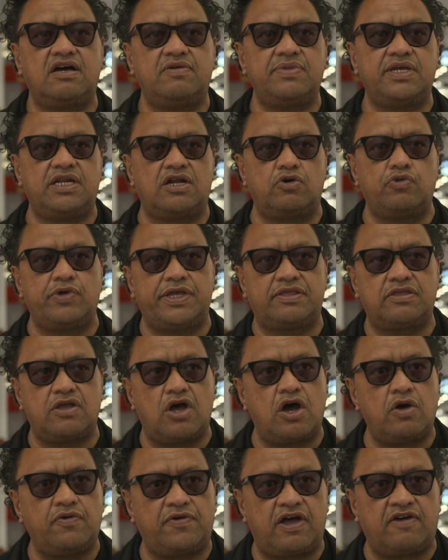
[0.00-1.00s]
I mean, I
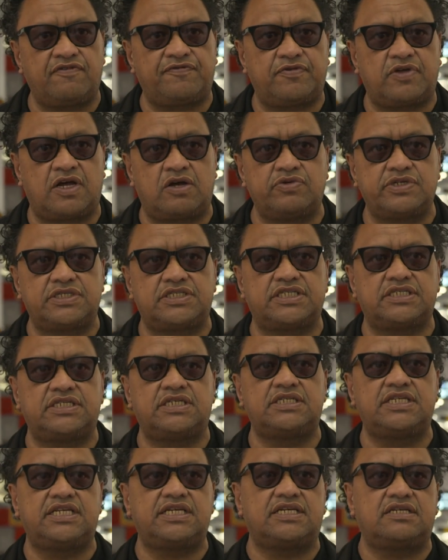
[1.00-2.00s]
went to
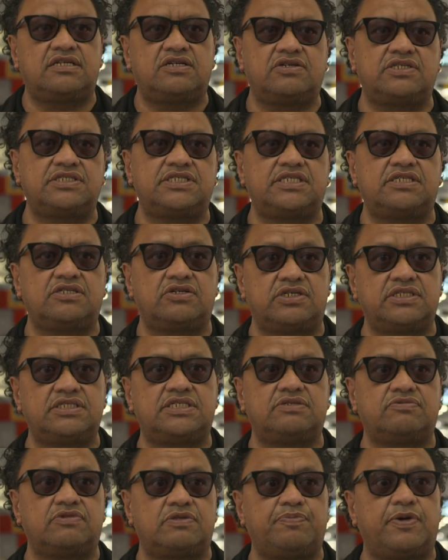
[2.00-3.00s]
India in
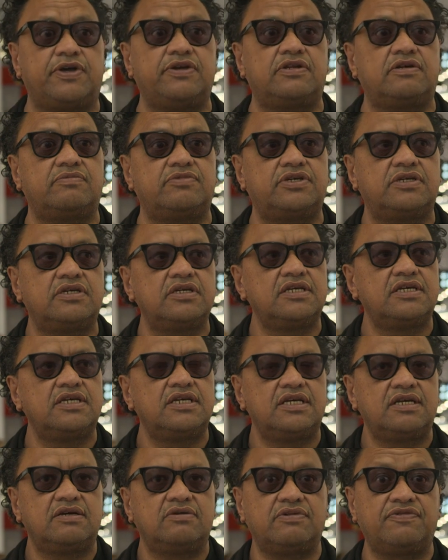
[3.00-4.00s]
1990 with Pounami,
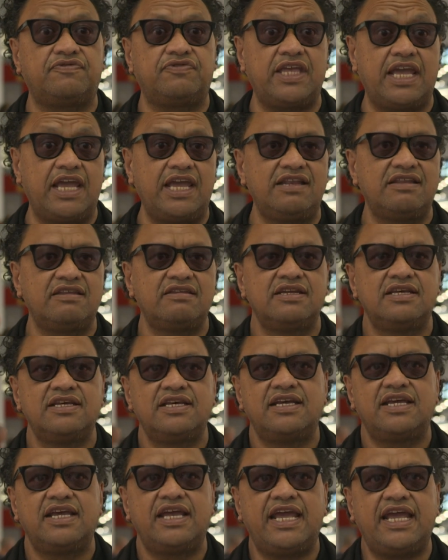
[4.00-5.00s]
with Dad,
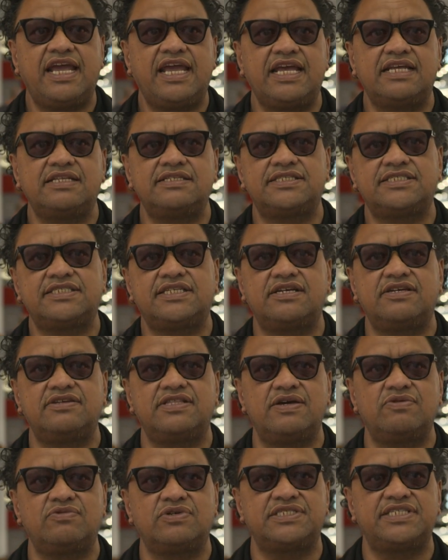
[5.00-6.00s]
and so
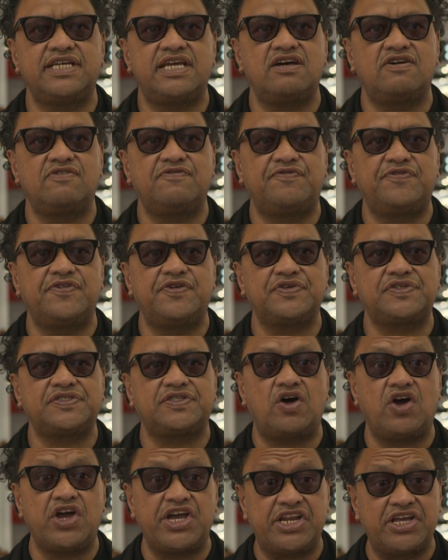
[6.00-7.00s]
that was our first
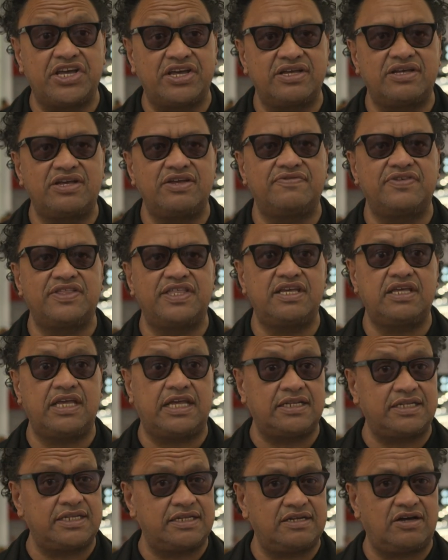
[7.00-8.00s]
haerenga over there,
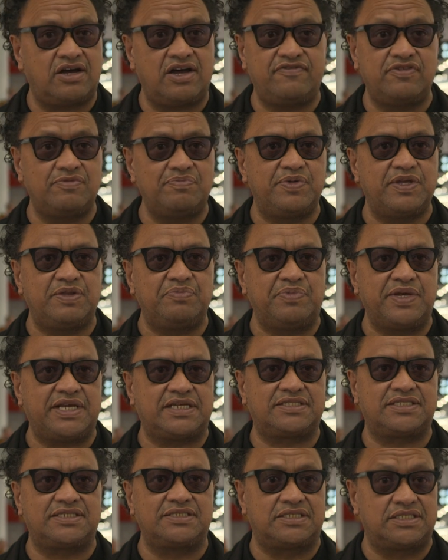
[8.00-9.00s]
and I haven't been
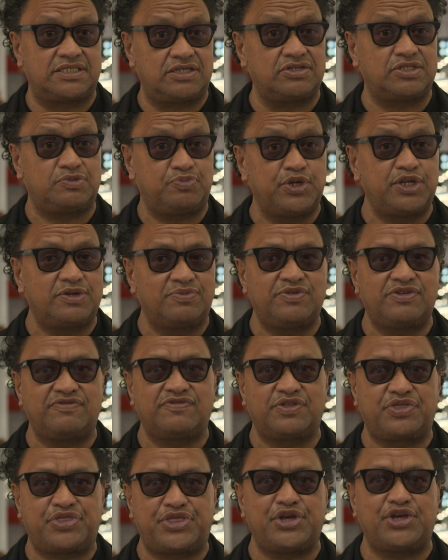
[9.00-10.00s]
back since, so it's been a bit of
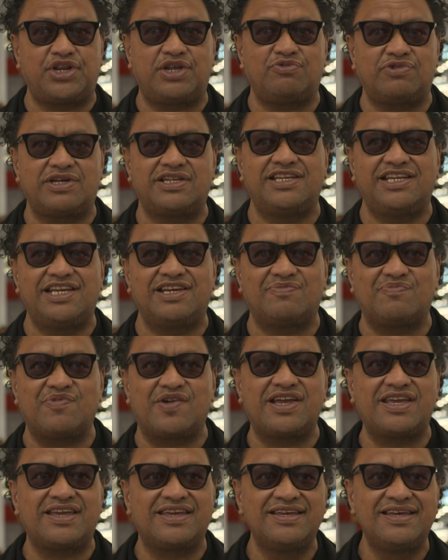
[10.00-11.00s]
a 31-year
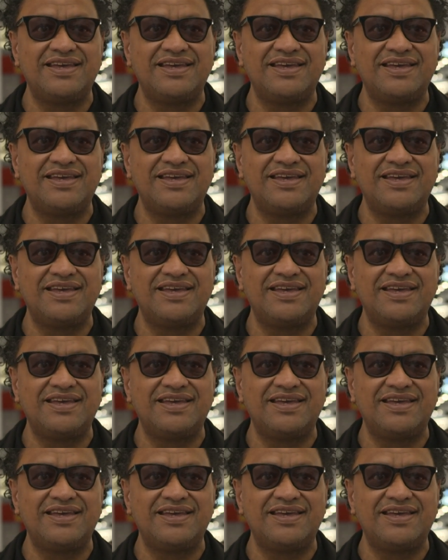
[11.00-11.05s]
break.